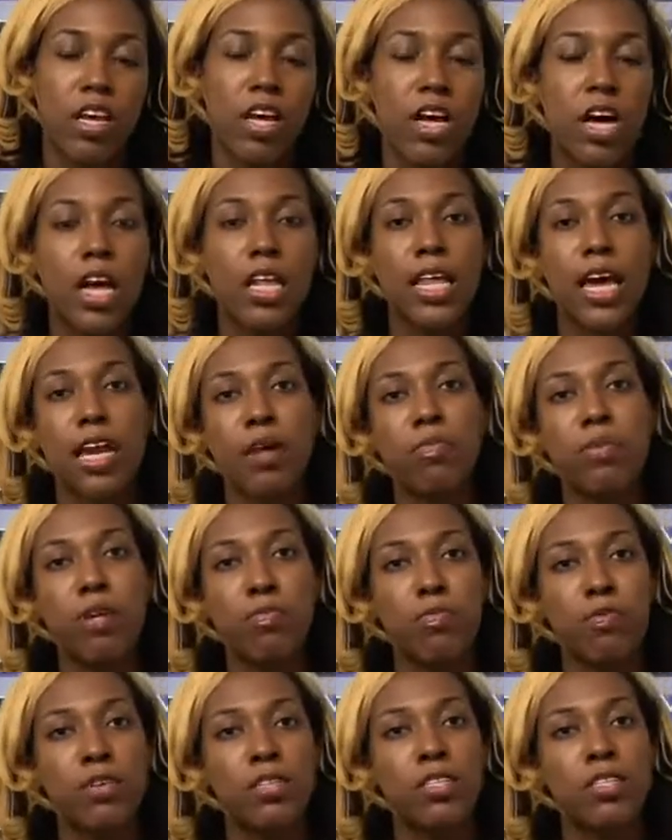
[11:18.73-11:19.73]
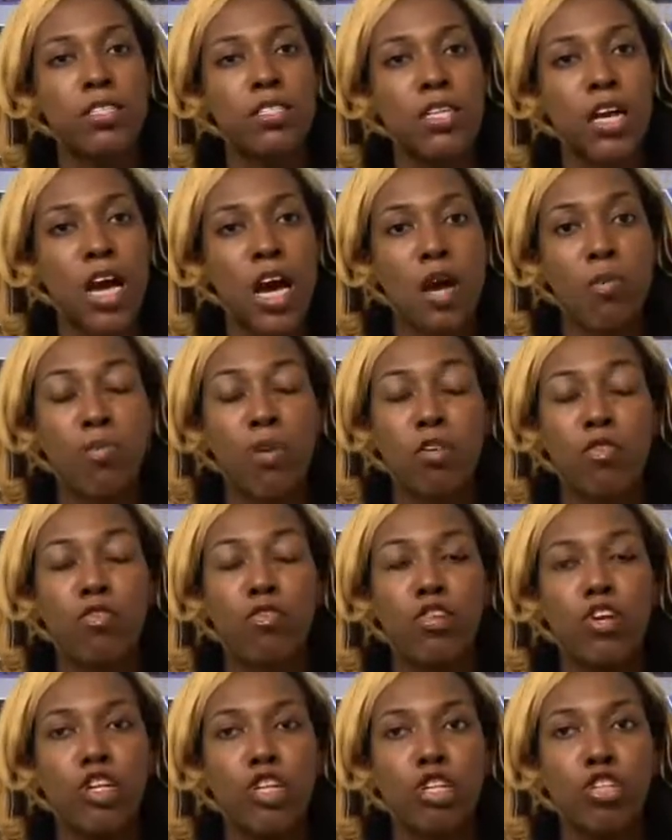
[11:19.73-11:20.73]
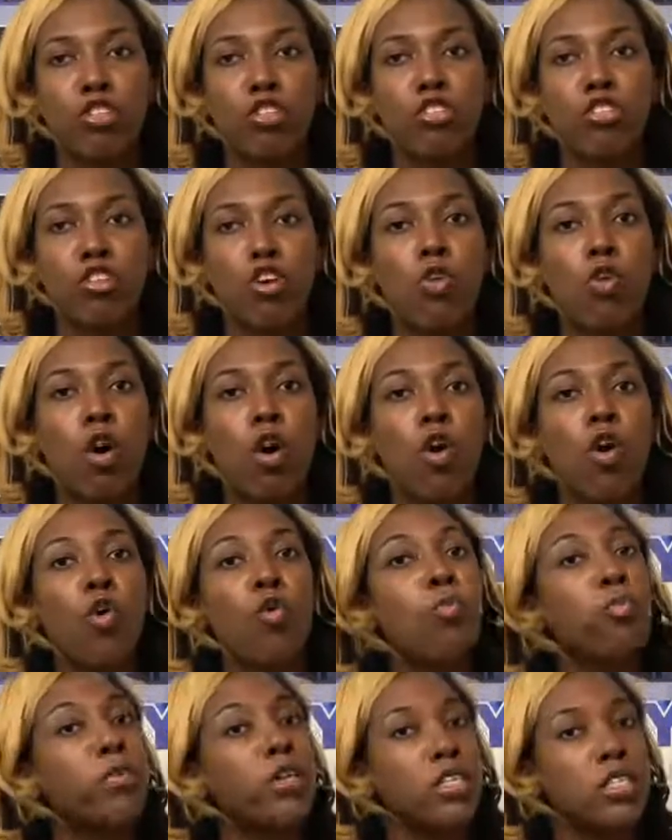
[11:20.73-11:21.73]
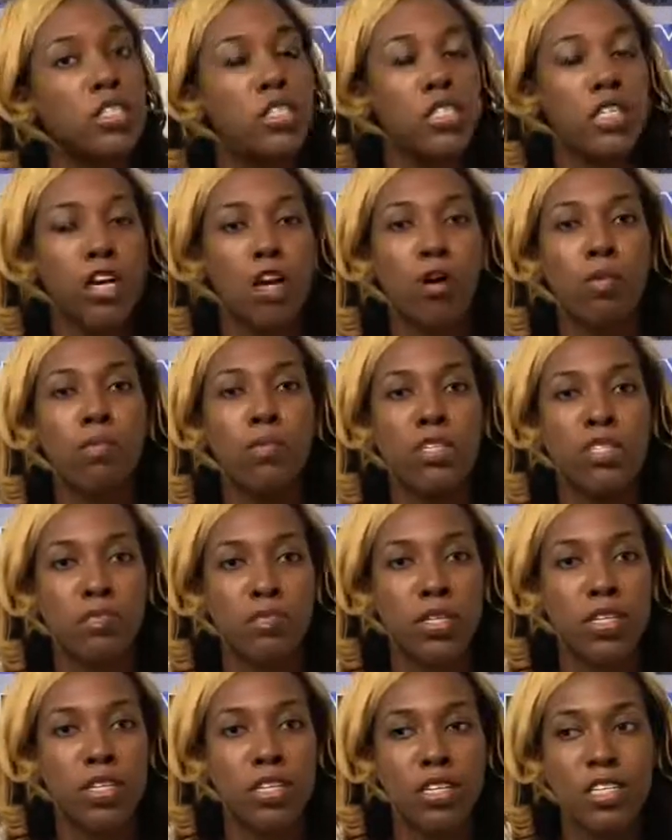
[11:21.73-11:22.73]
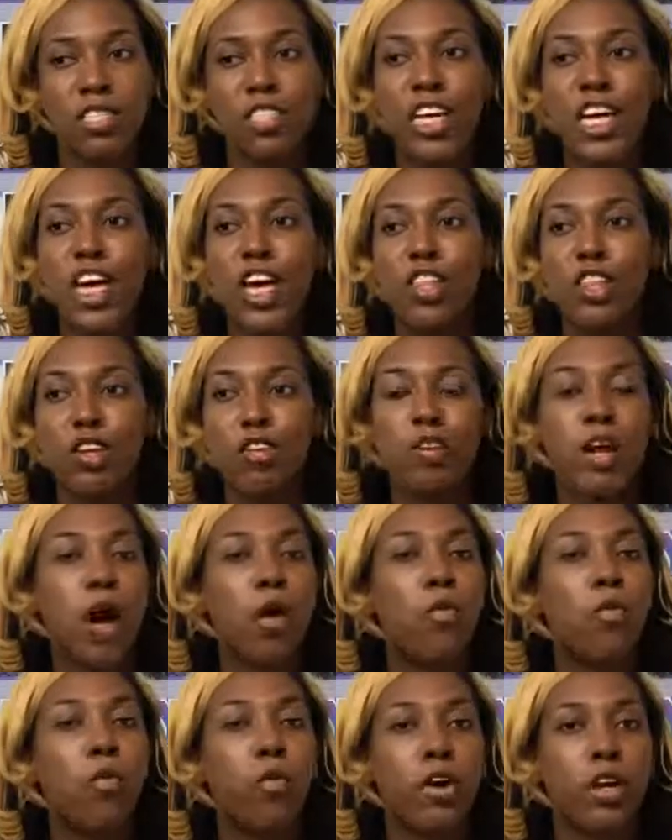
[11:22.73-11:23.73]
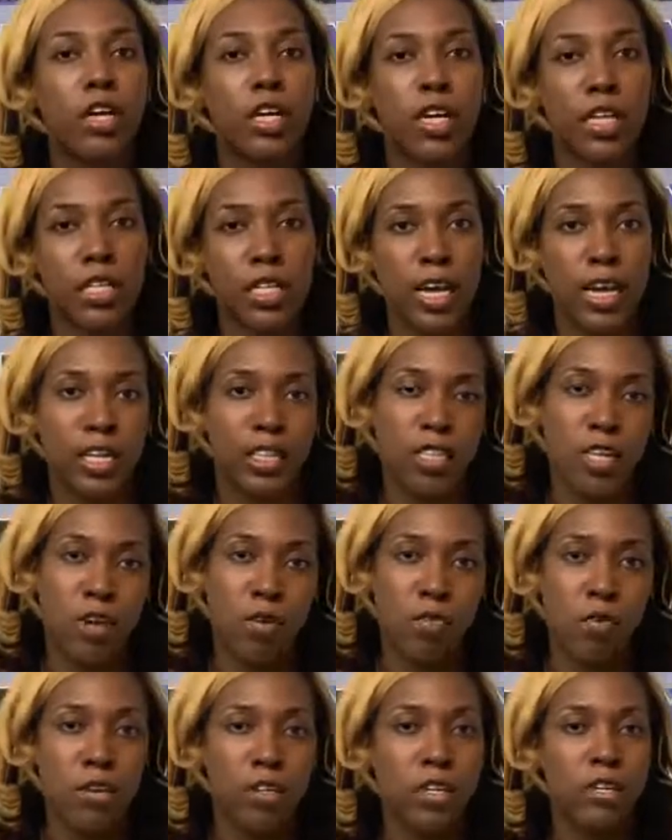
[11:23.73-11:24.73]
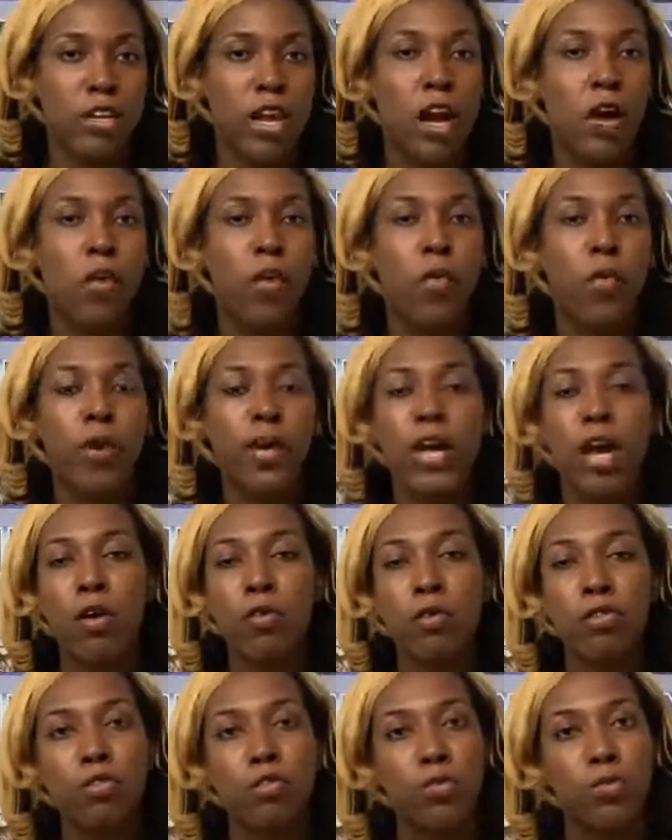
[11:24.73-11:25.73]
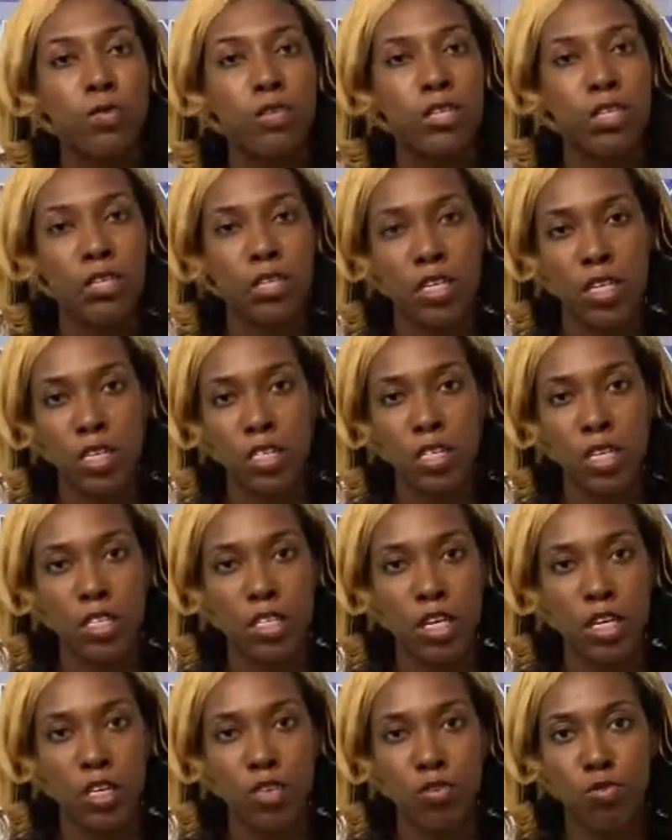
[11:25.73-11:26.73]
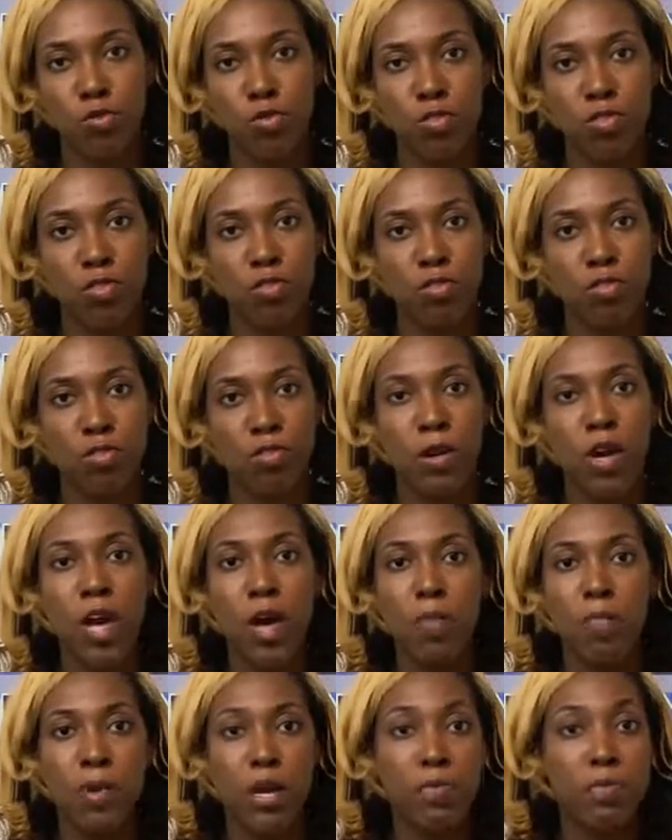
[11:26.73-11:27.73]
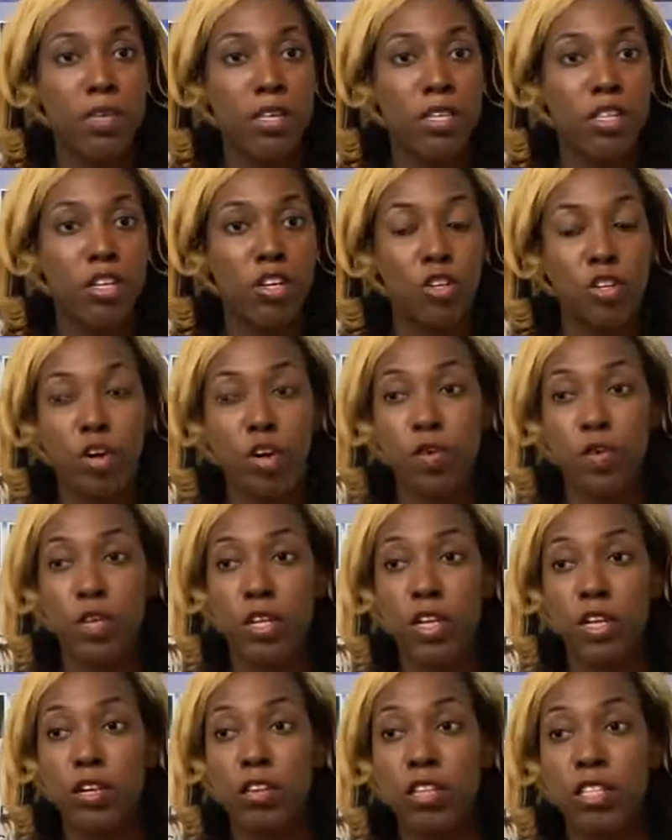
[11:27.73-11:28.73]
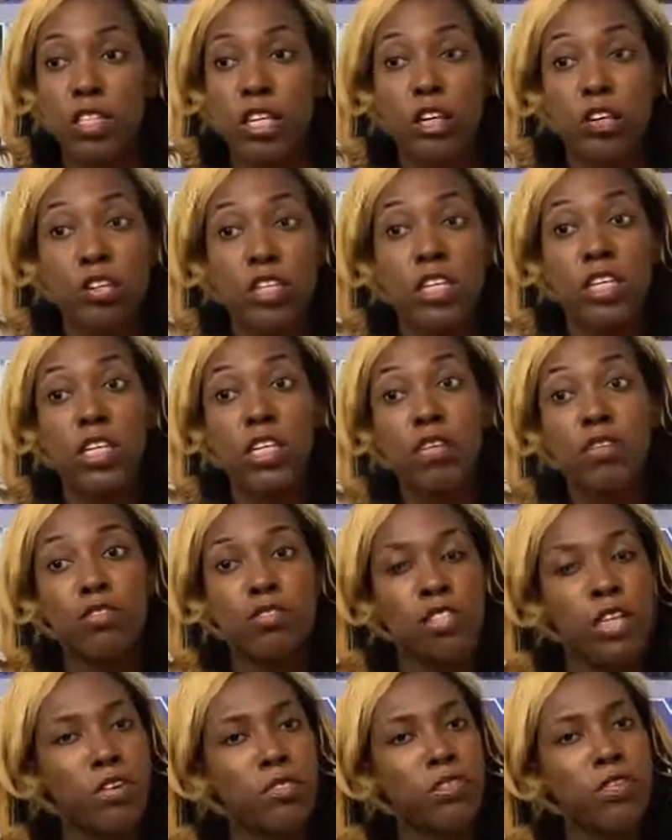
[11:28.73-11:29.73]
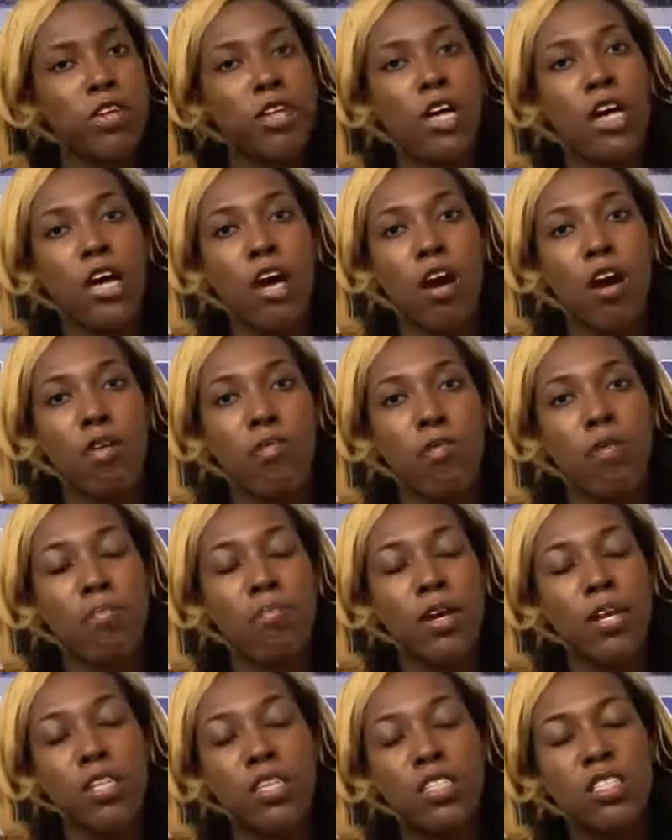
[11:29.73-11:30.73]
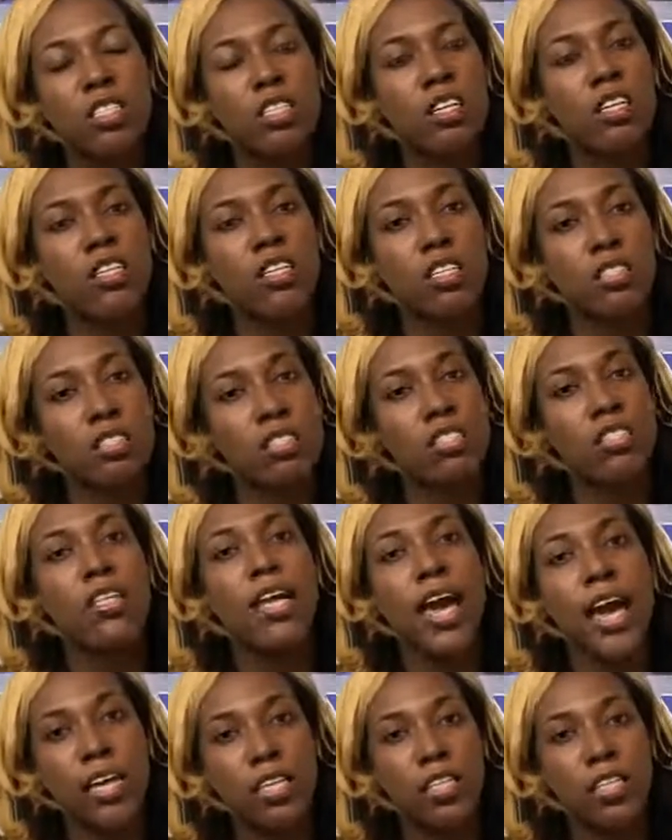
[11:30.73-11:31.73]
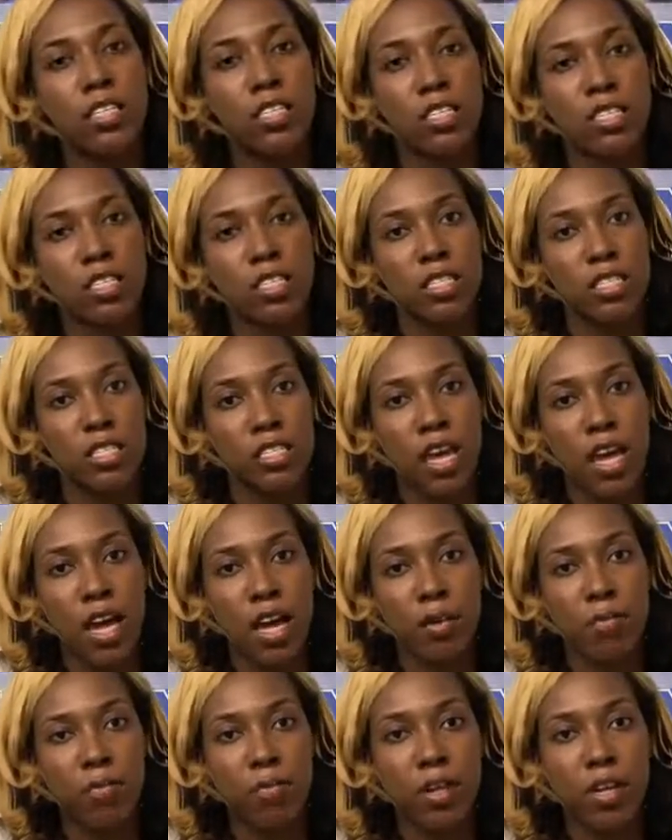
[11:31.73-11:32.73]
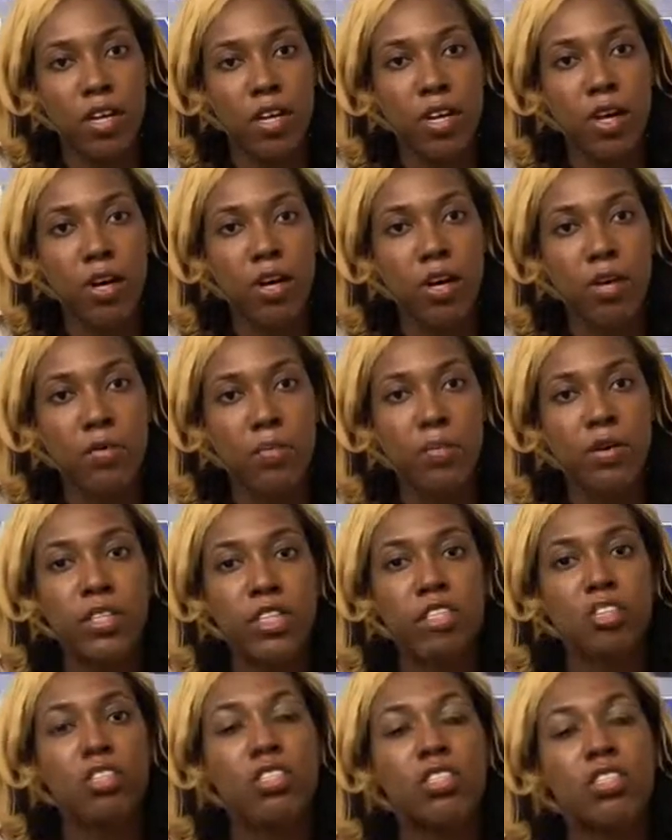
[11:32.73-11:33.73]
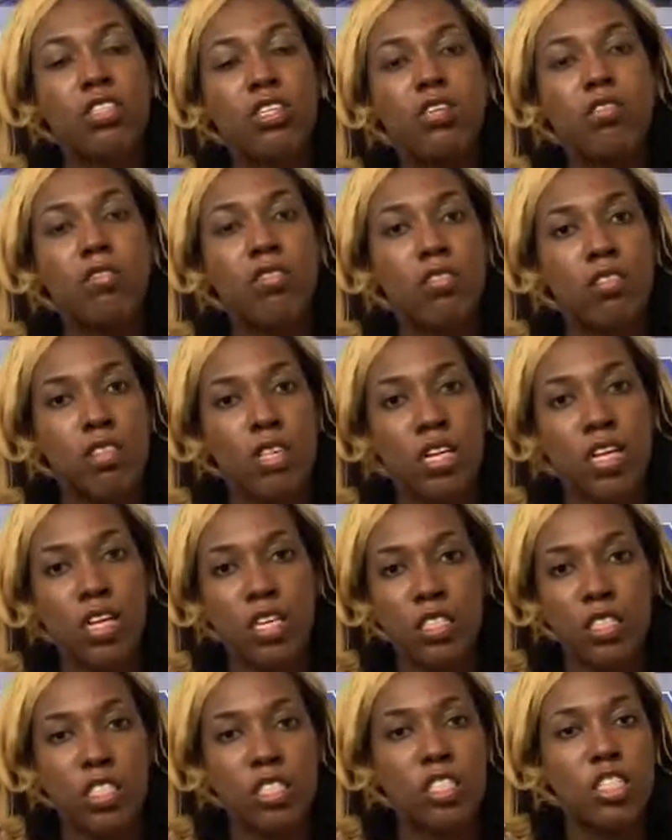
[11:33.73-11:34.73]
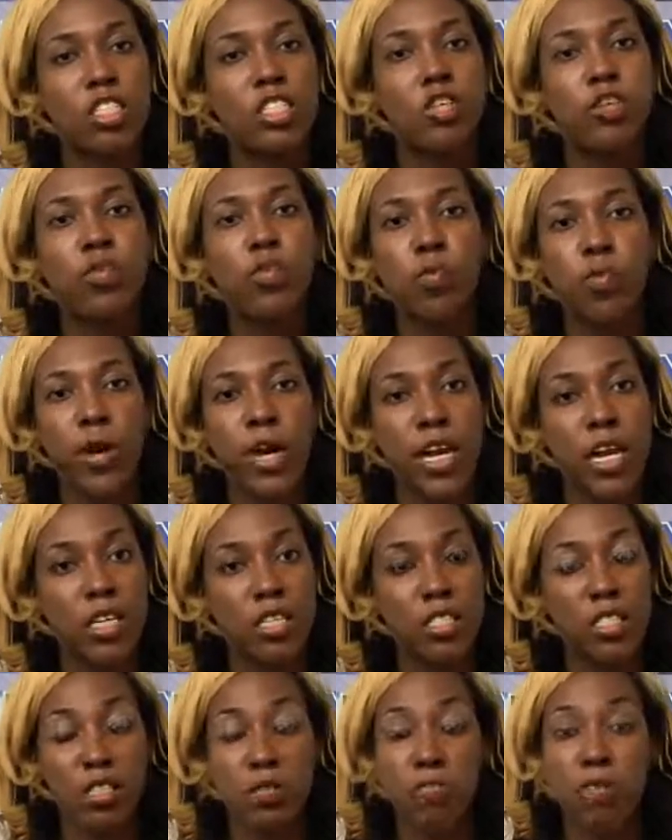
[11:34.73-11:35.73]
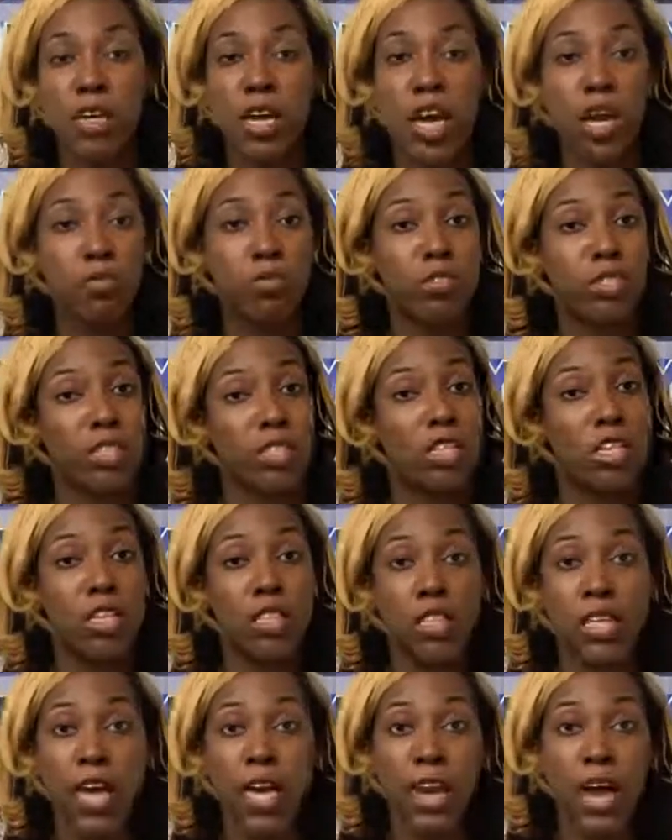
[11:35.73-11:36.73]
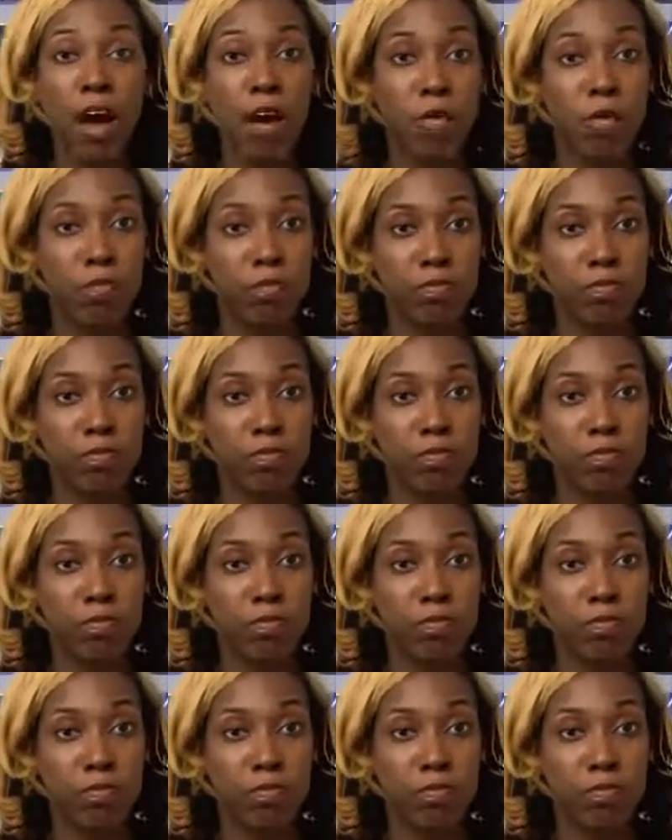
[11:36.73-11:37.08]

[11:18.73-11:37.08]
A lot of people in this time are feeling so hopeless and helpless because they're not working like they were. They're not going out and doing the things that they used to do. Maybe, their gifts, they feel like are remaining stuck and stagnant in this time. But there's still things and still ways to be able to get that out.